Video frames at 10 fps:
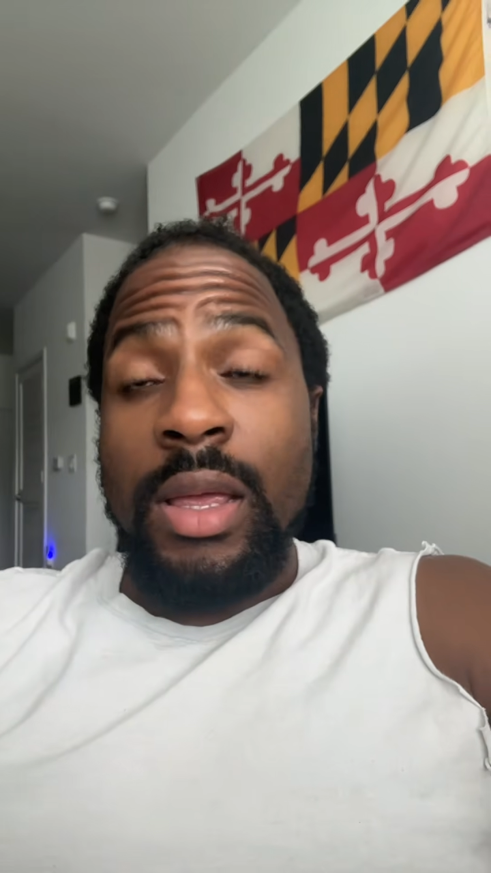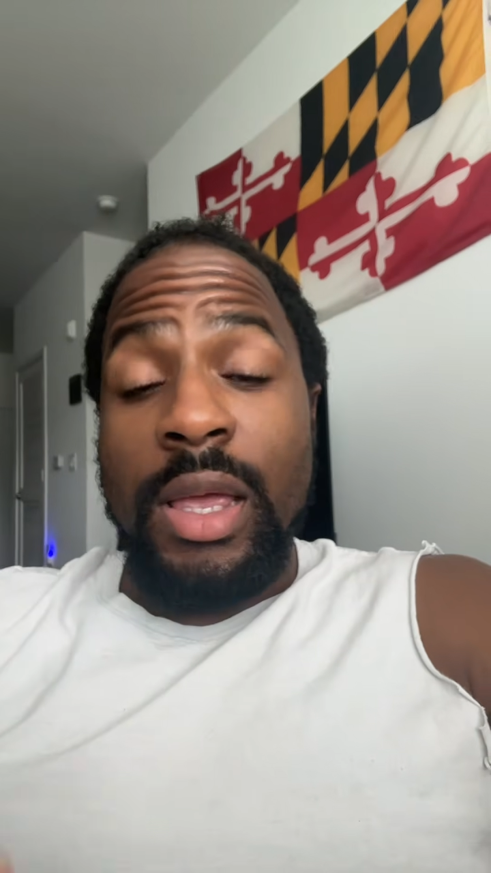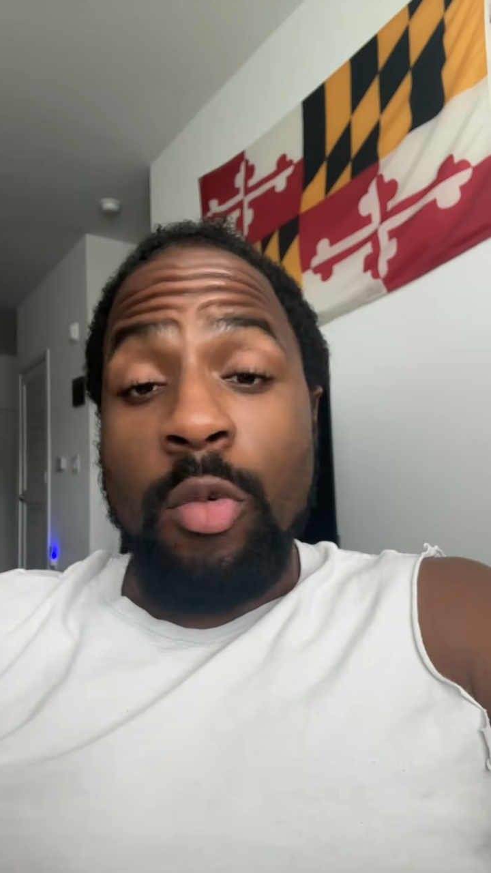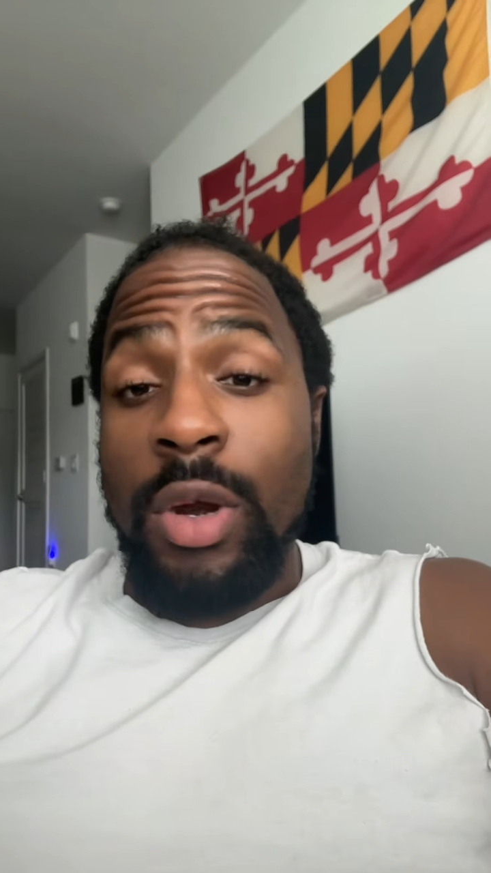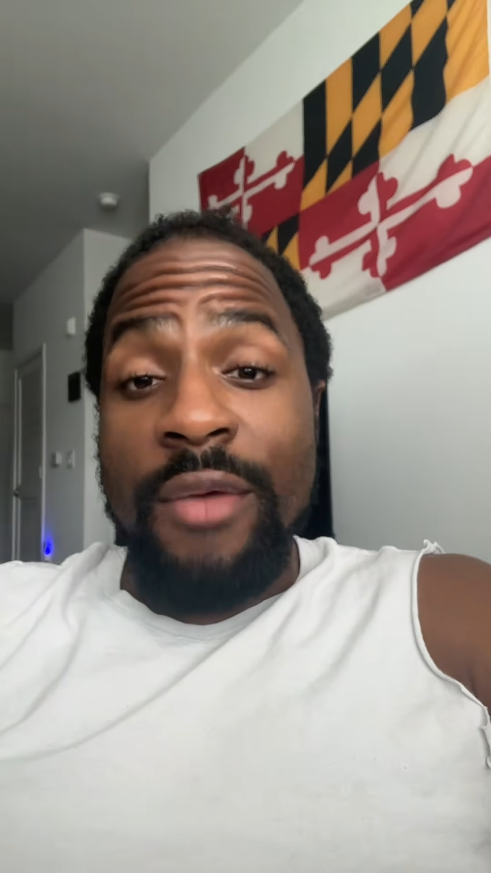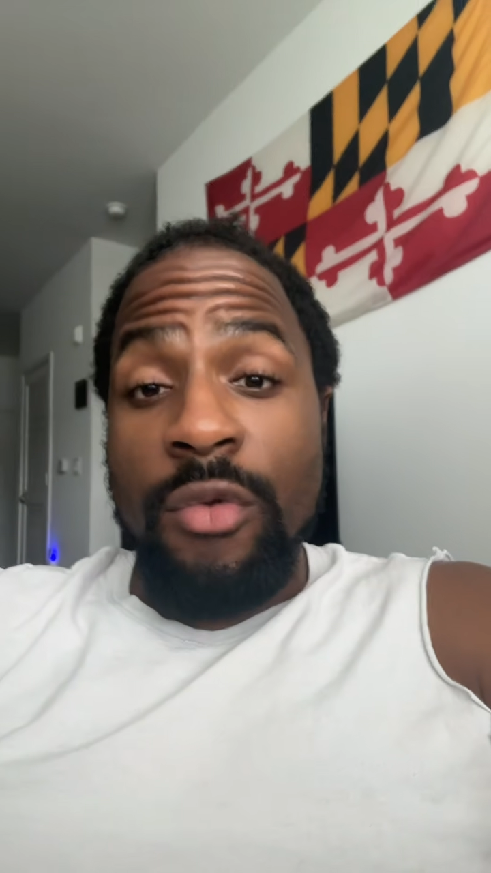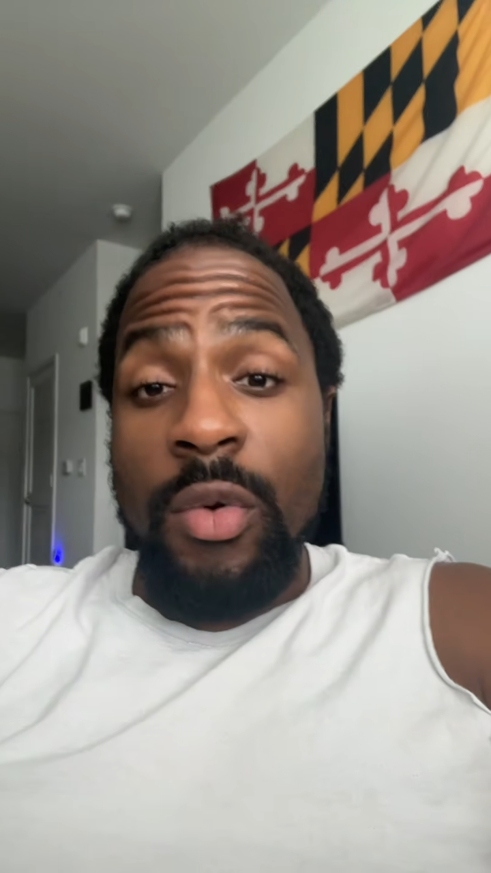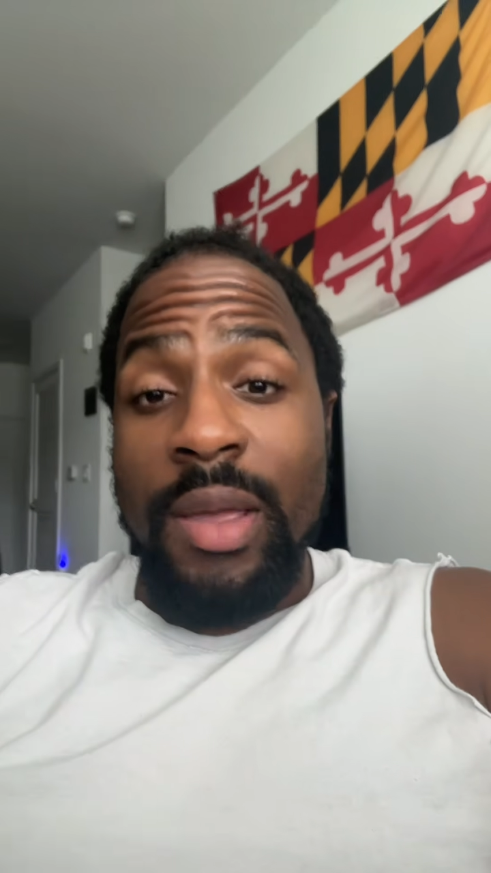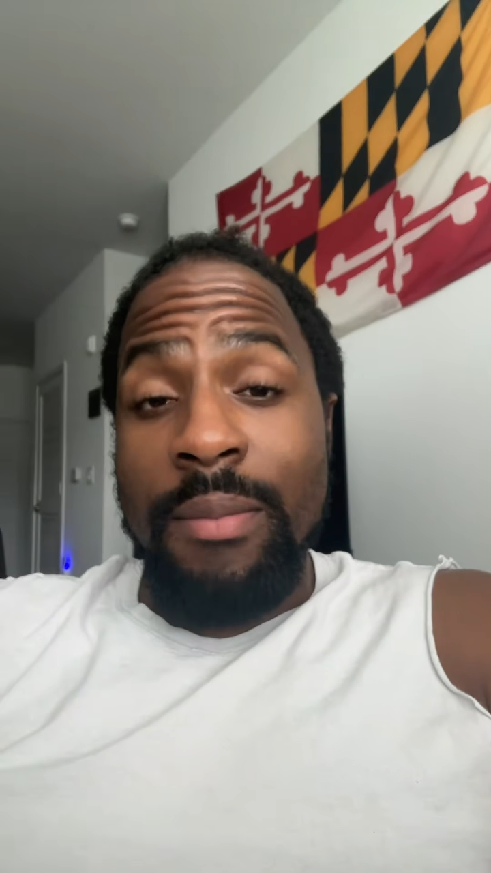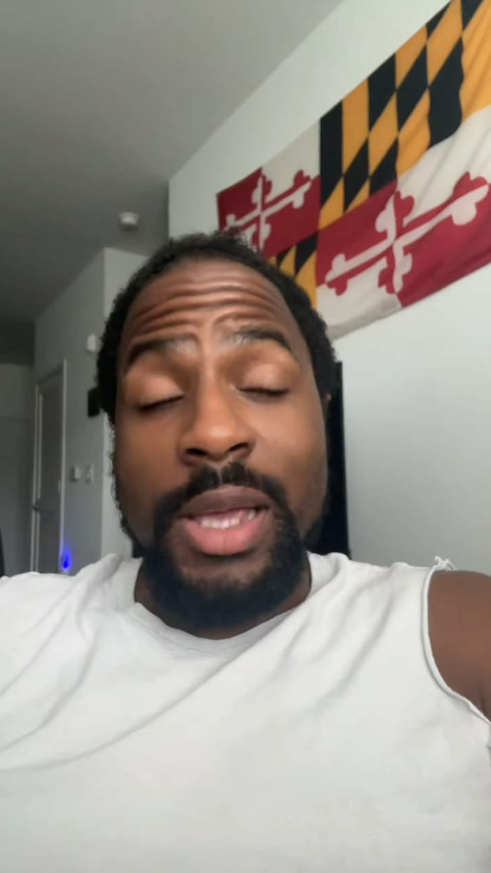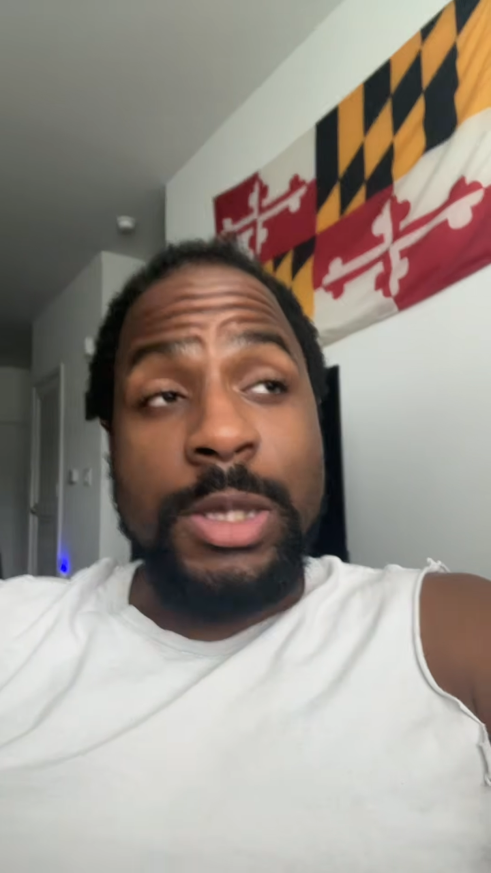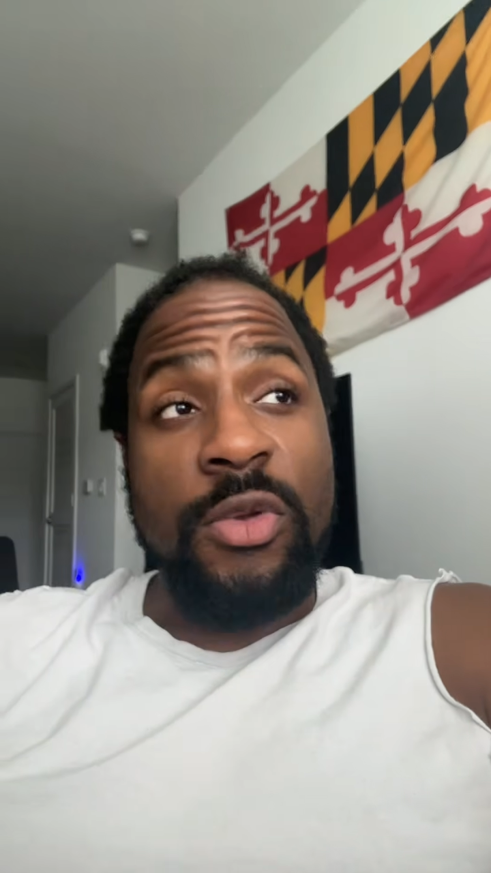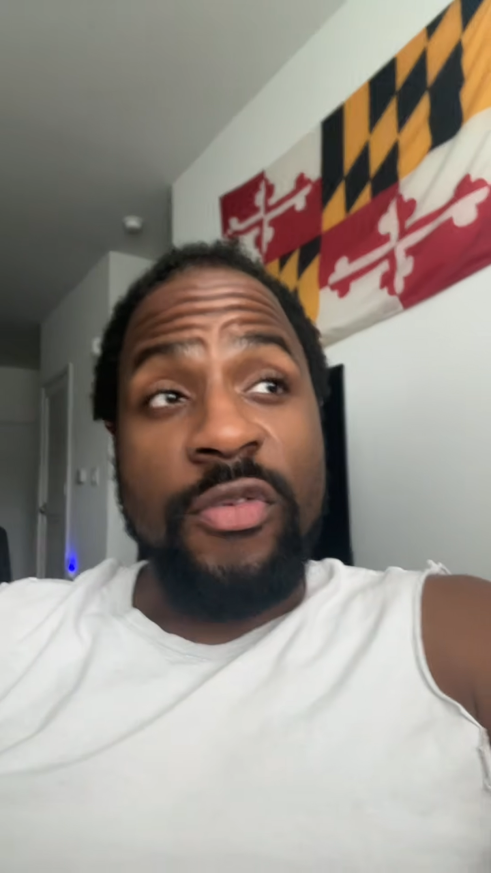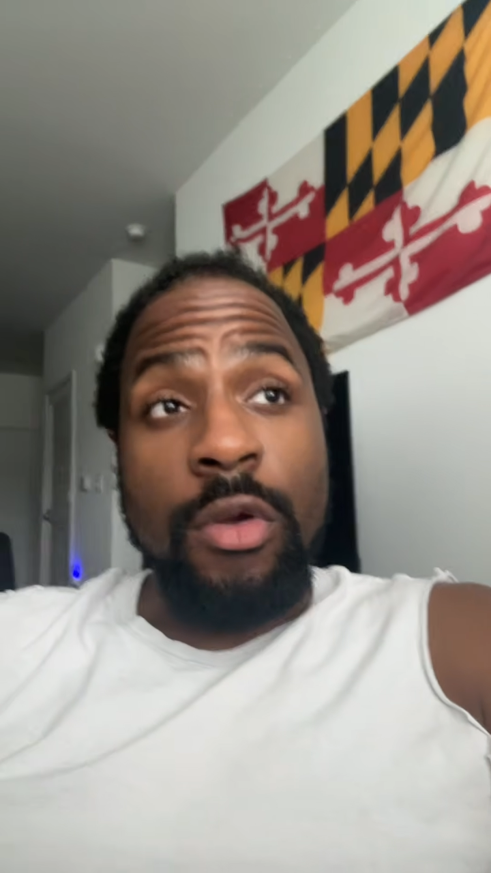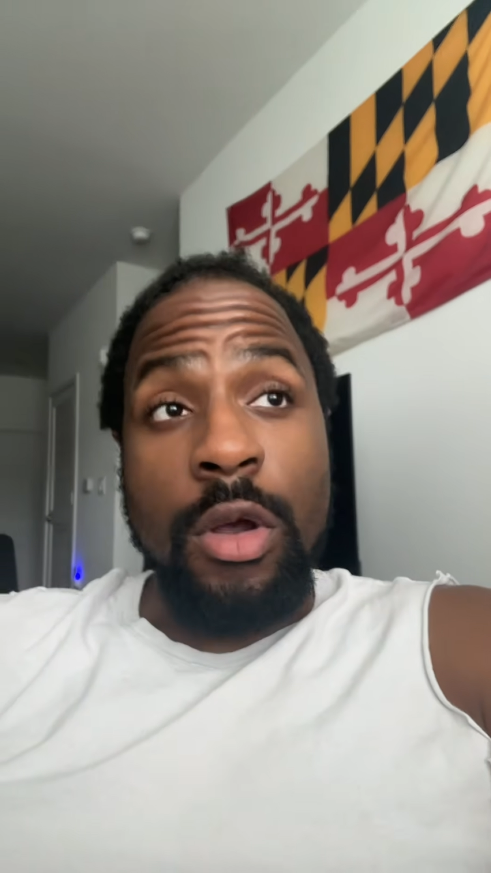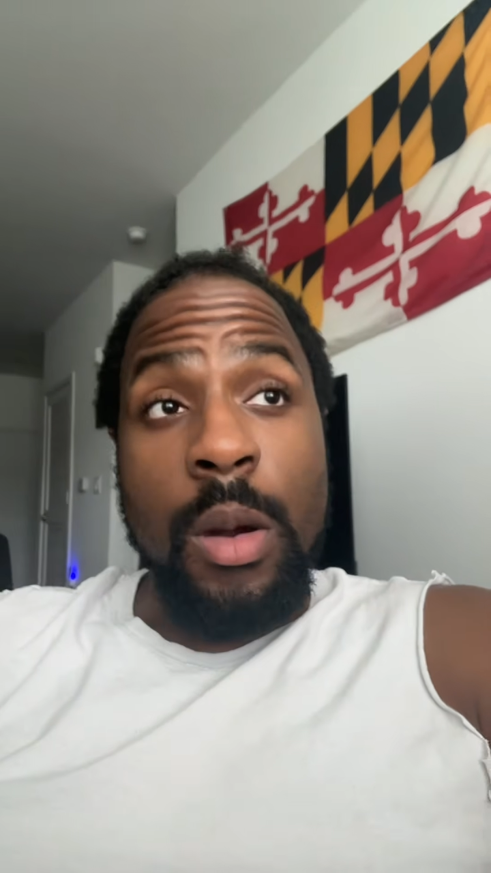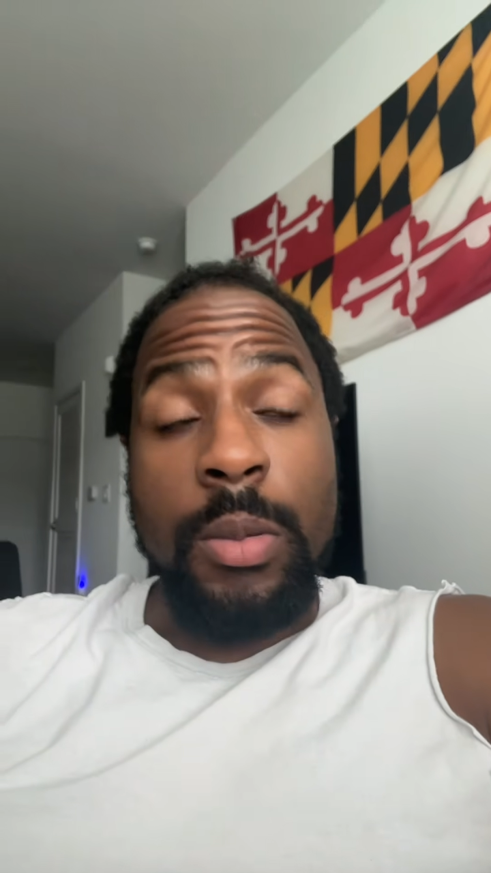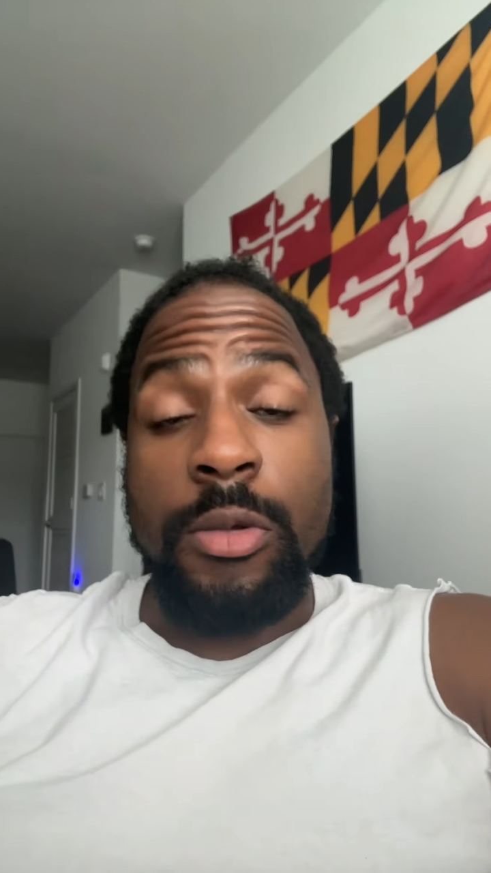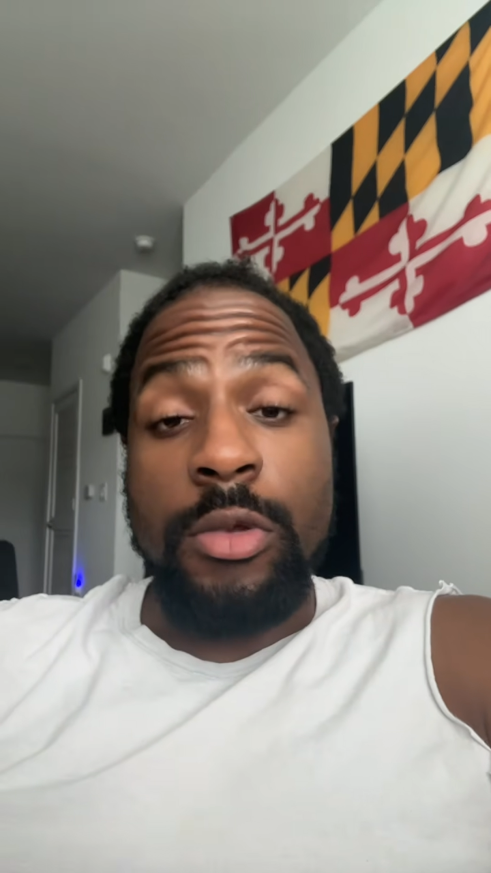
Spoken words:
in whatever way makes you feel comfortable.